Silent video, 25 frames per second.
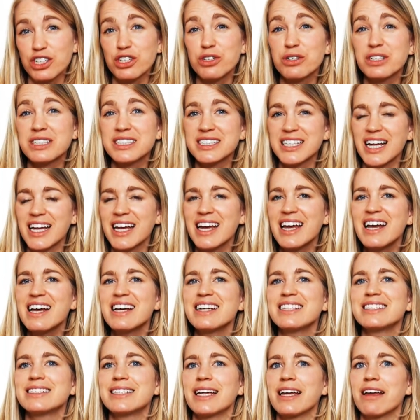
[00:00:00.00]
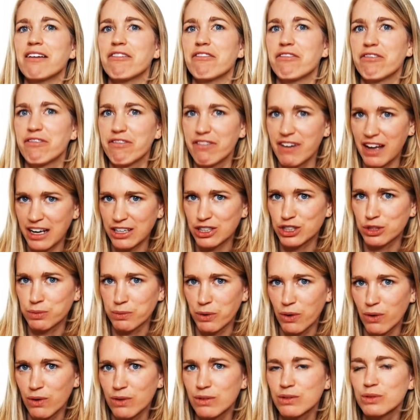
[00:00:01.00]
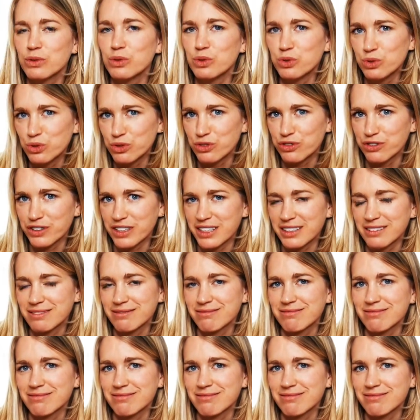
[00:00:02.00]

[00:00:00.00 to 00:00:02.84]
Or you could say c'est vachement ouf,